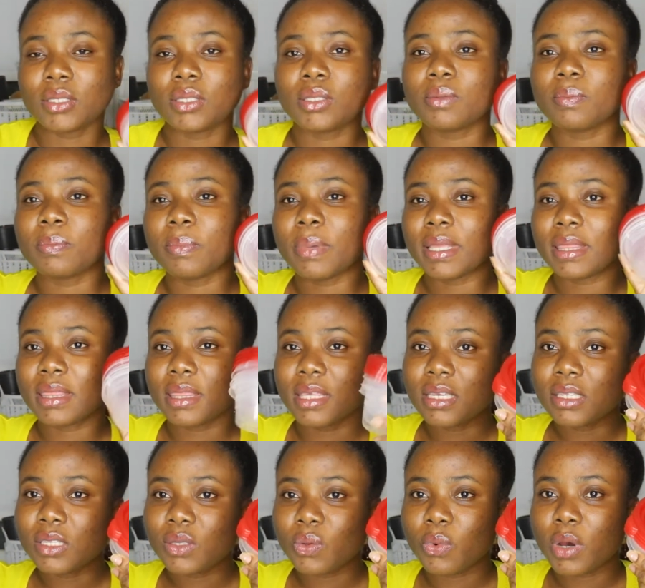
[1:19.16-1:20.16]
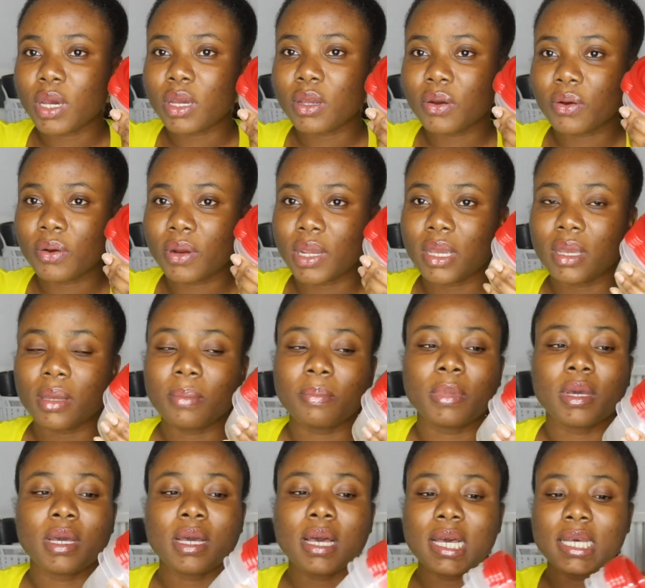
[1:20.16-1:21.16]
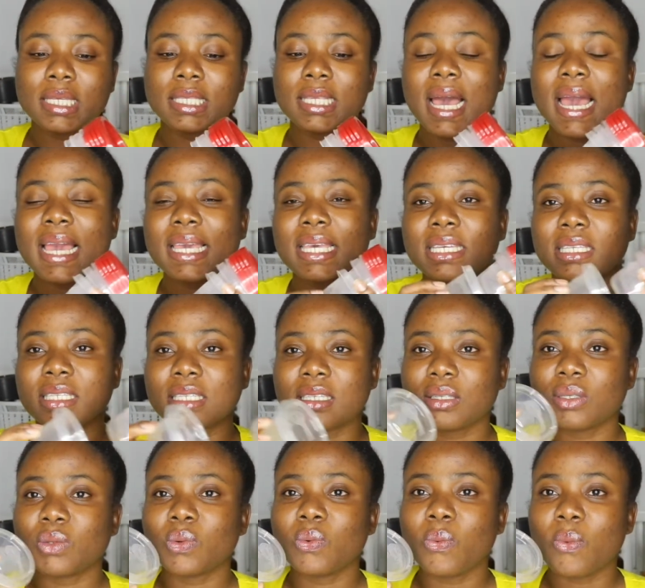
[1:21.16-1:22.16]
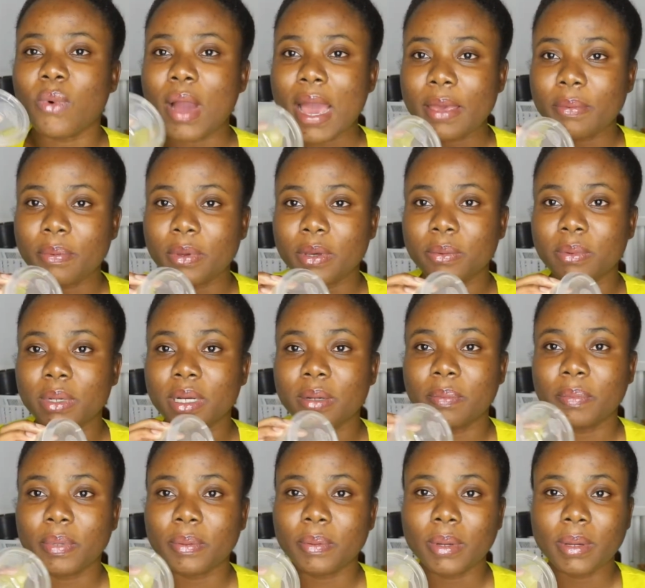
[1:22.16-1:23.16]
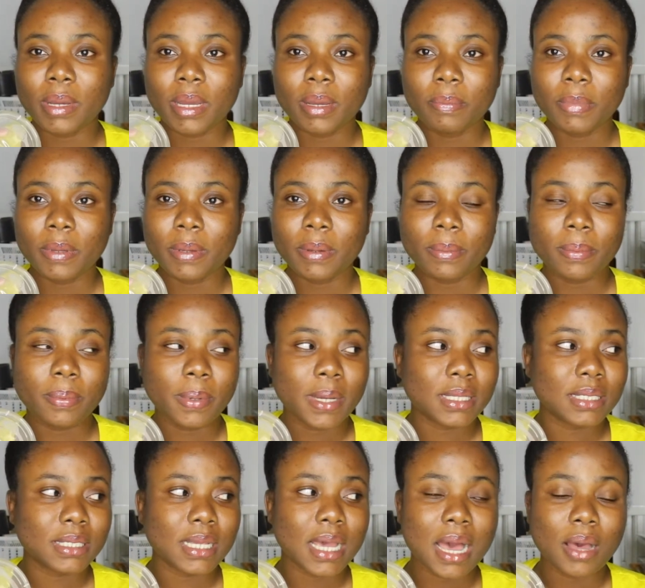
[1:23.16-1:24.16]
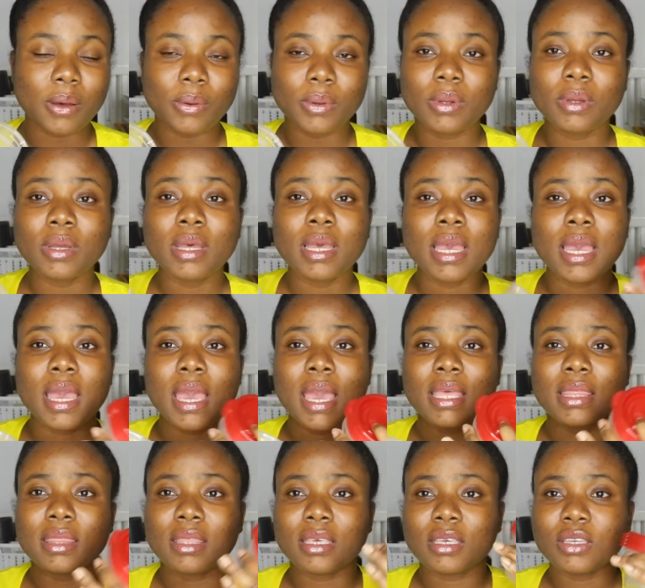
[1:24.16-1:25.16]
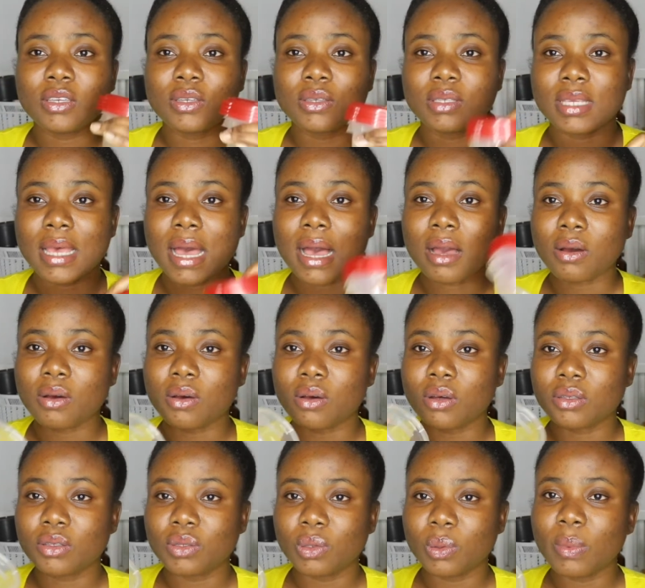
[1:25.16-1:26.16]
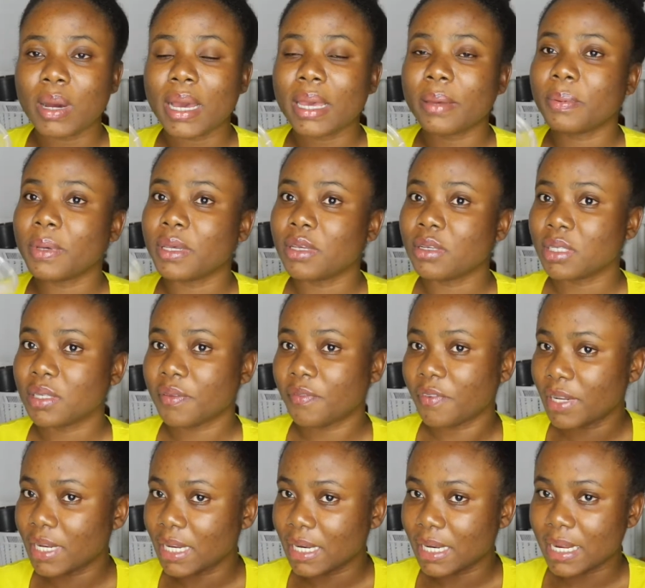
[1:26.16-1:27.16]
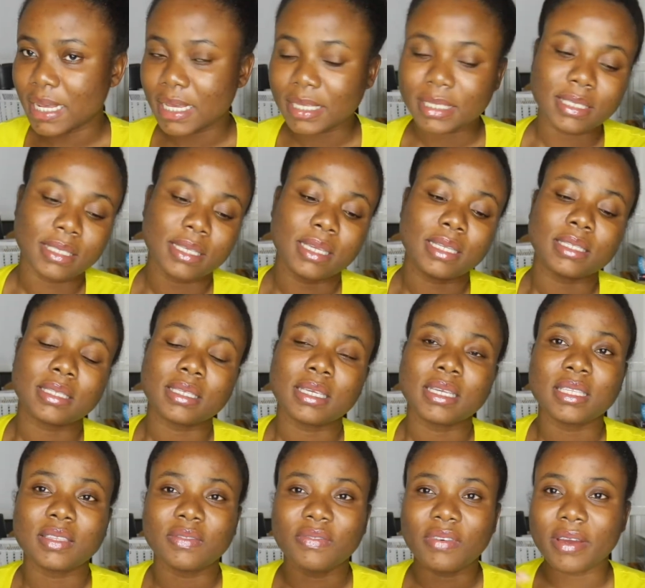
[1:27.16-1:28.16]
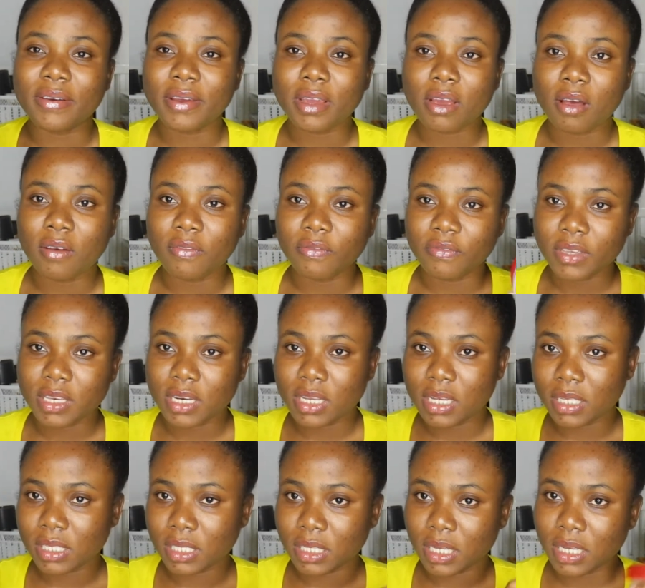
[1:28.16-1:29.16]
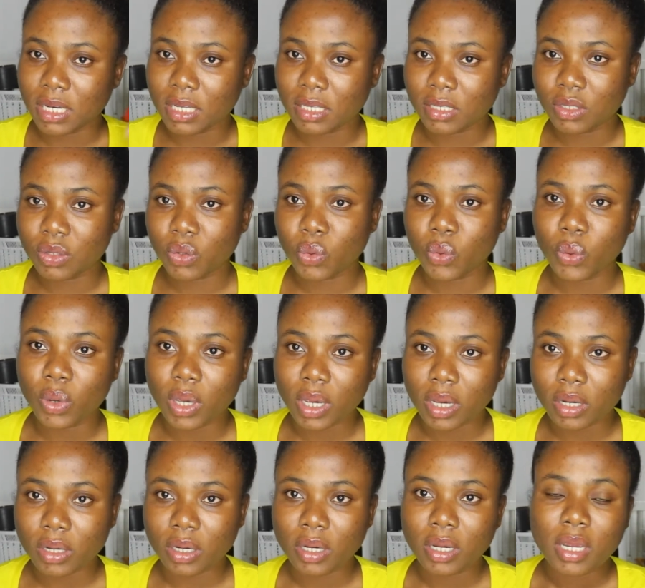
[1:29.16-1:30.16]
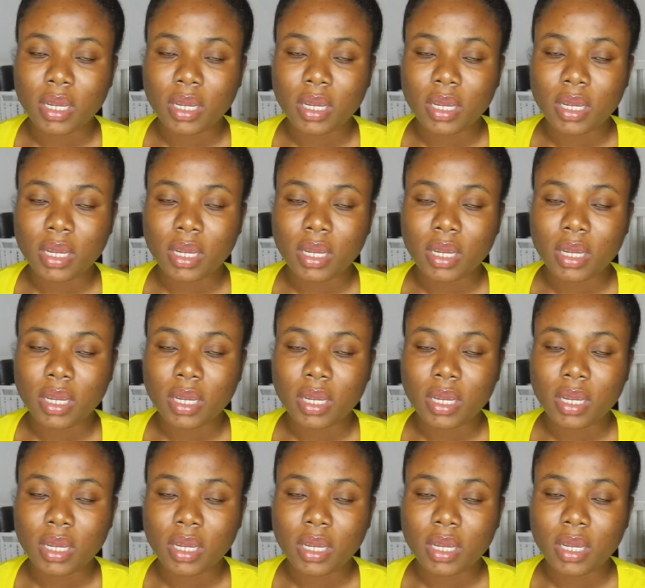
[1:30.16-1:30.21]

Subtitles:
but this worked great because I can just wipe it with a paper towel and then use alcohol to wipe and use for the next scent. It's very convenient and it's quicker.